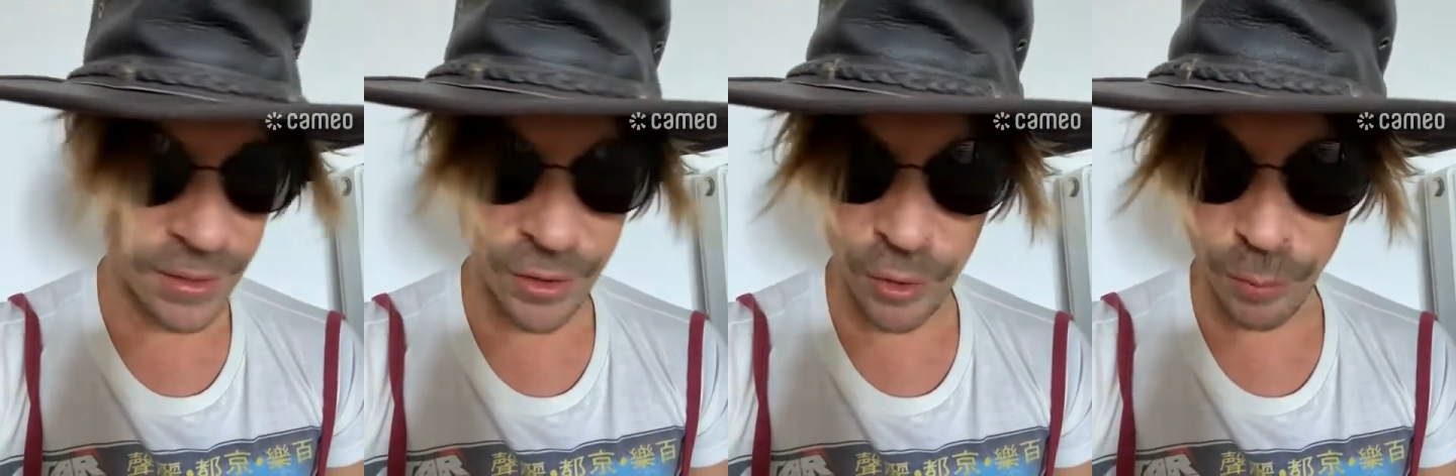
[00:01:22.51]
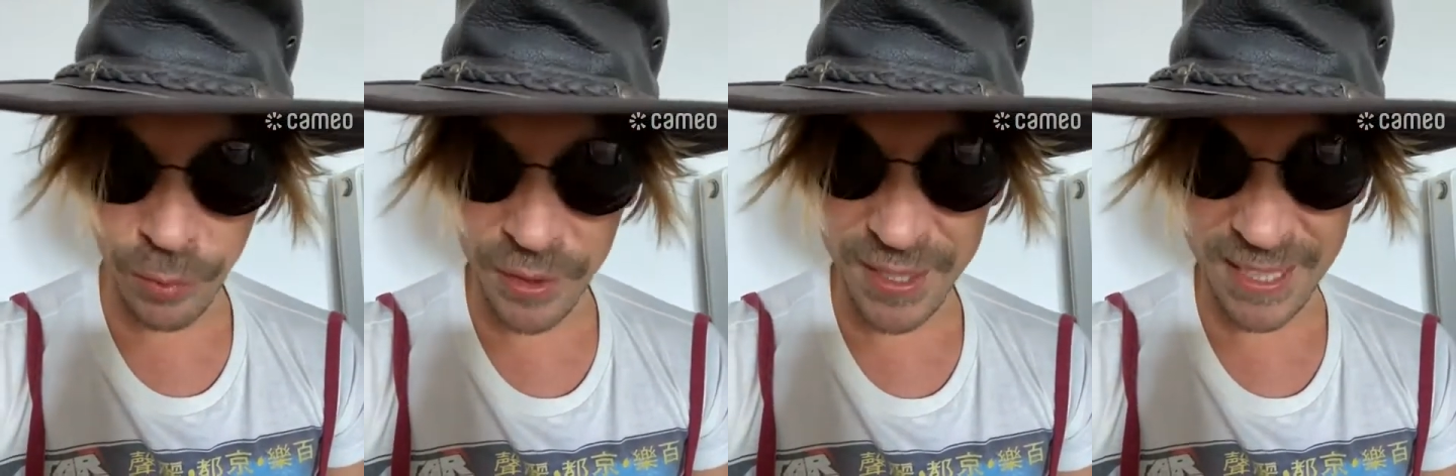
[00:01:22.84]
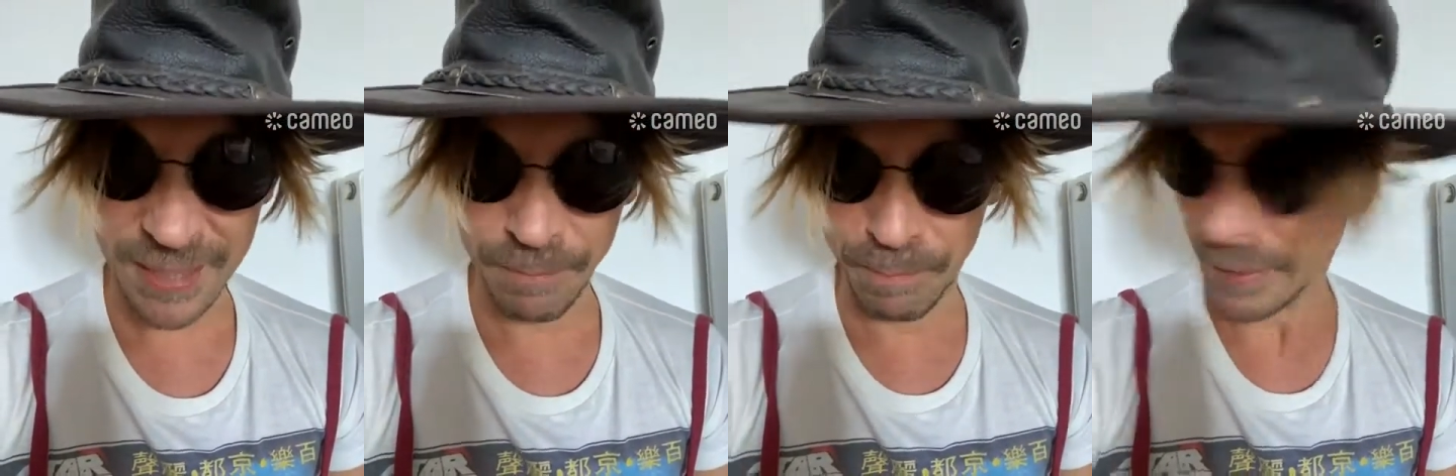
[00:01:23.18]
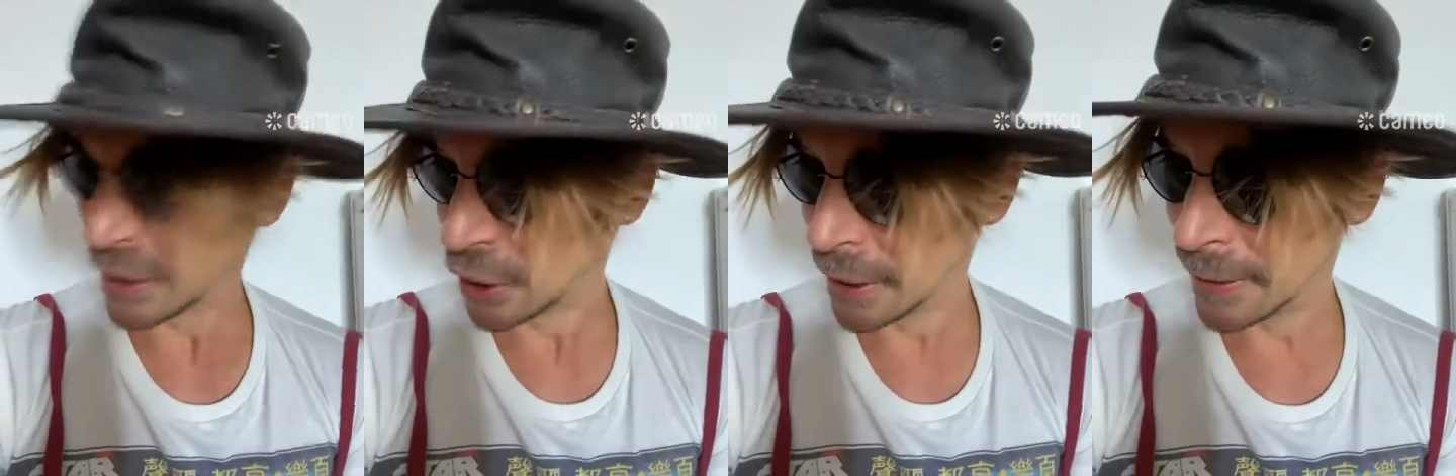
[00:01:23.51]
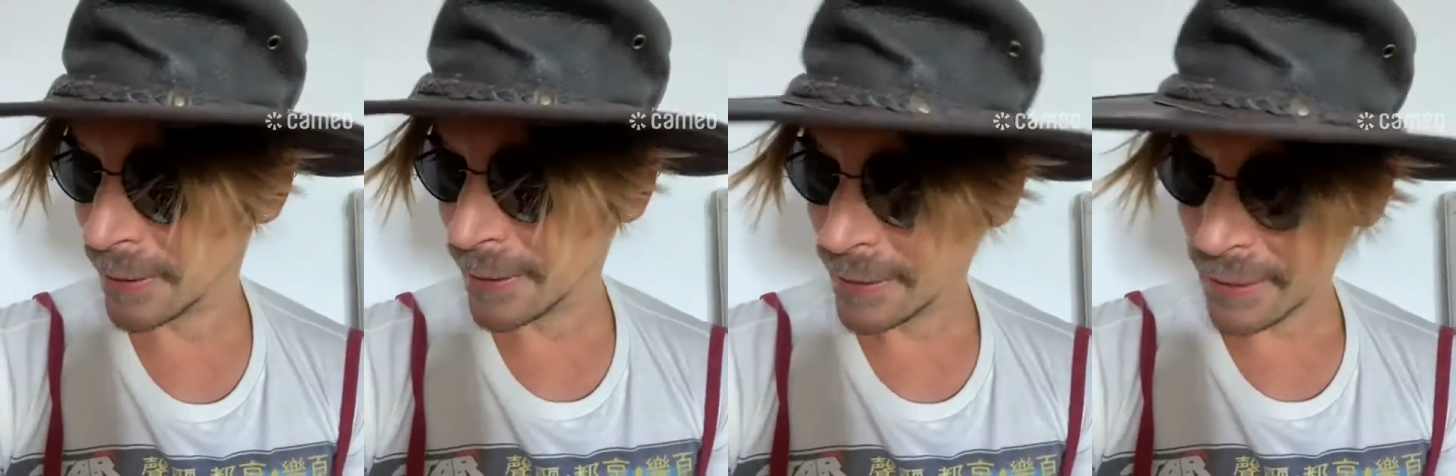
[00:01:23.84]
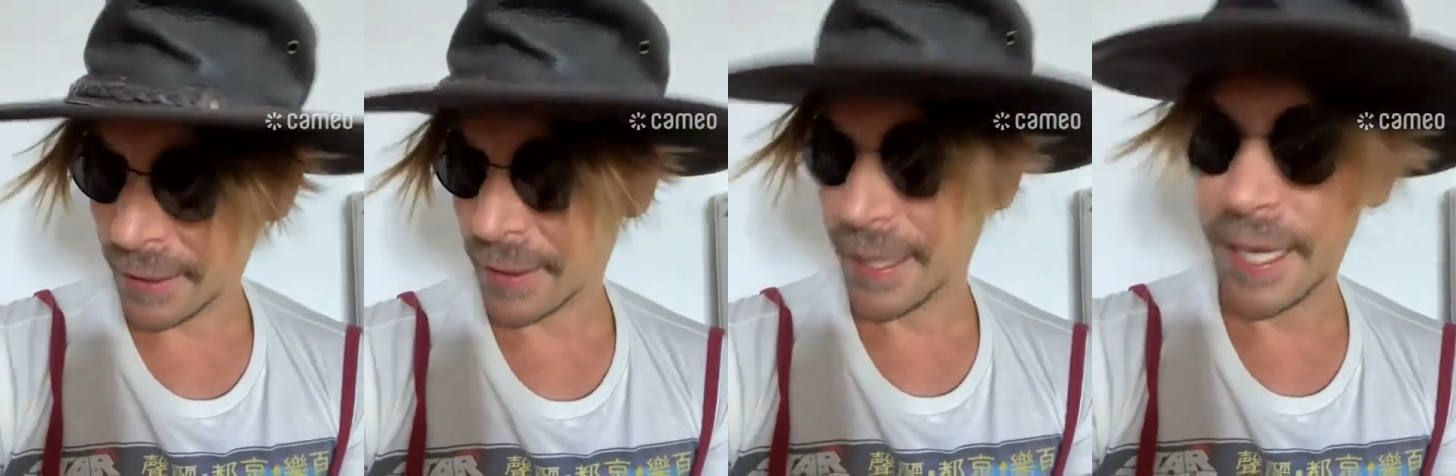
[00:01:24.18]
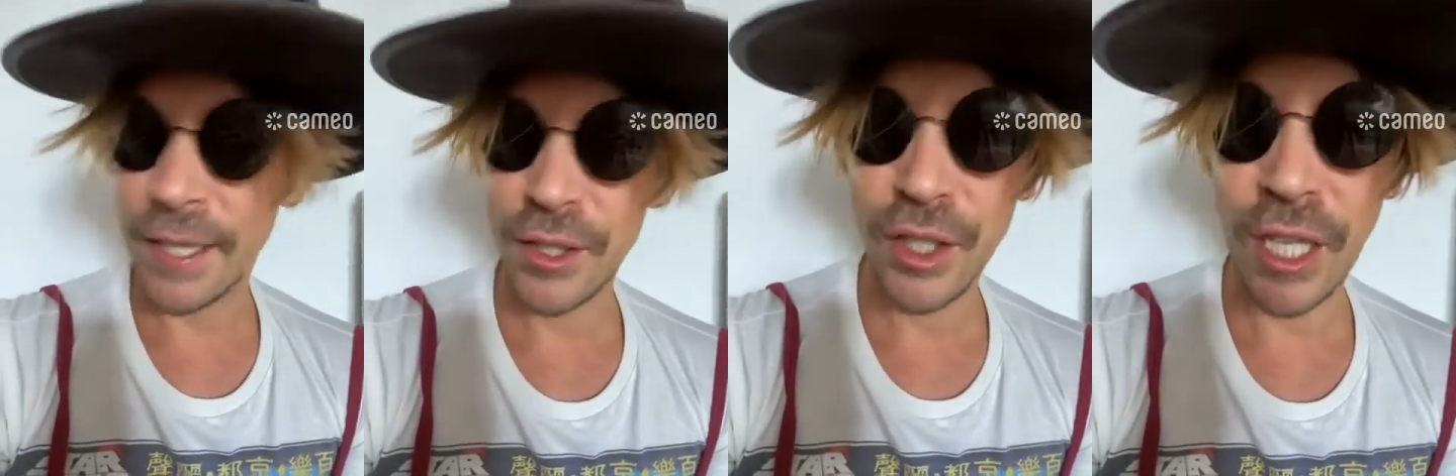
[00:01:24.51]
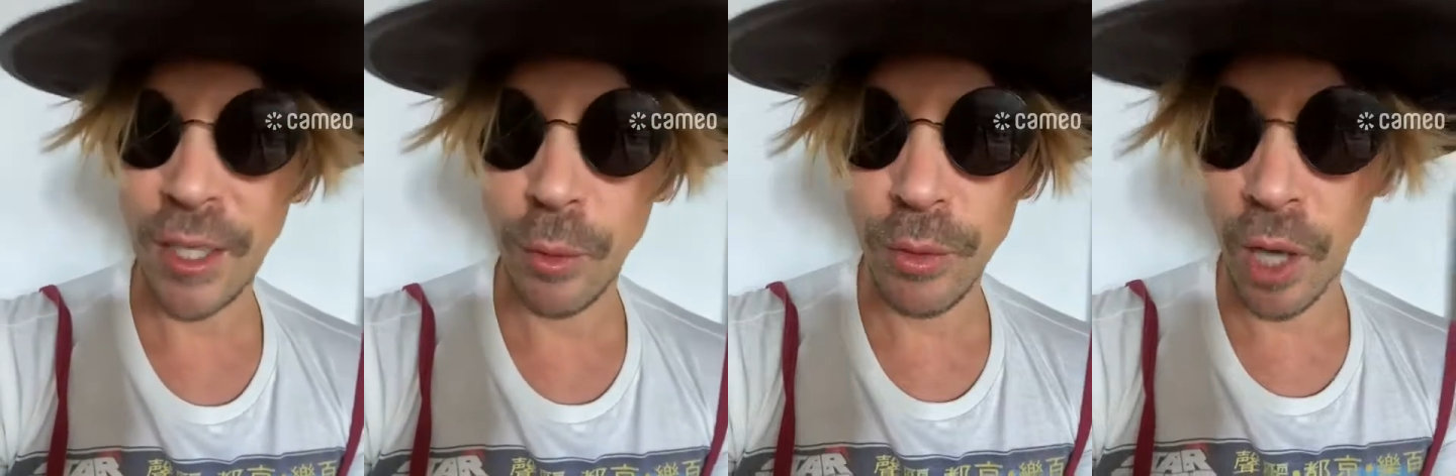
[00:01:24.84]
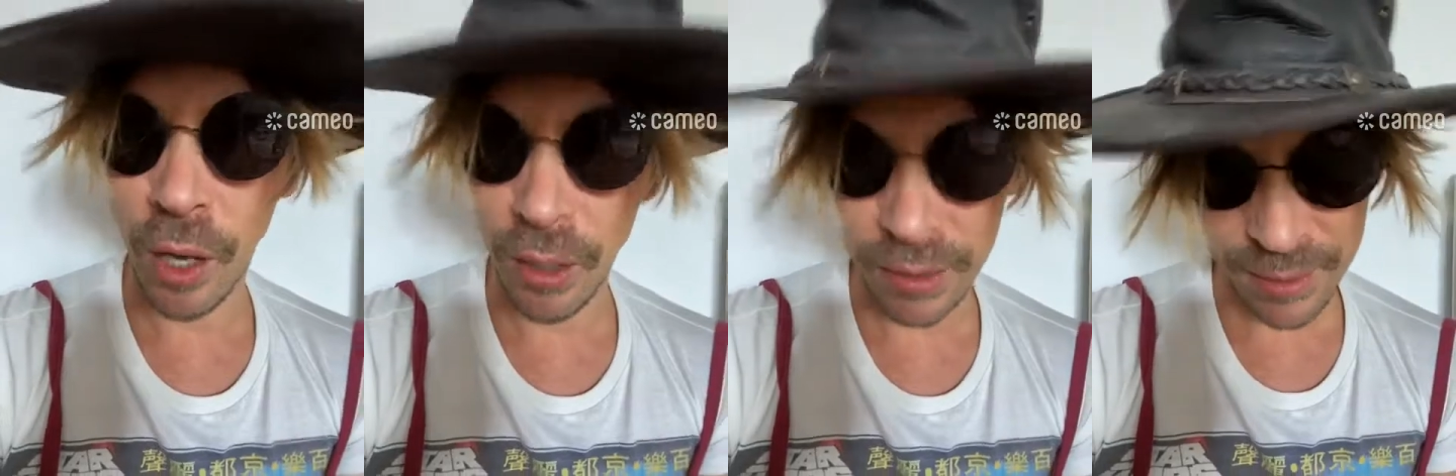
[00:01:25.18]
supersized bitch. Ugly ass psycho doll.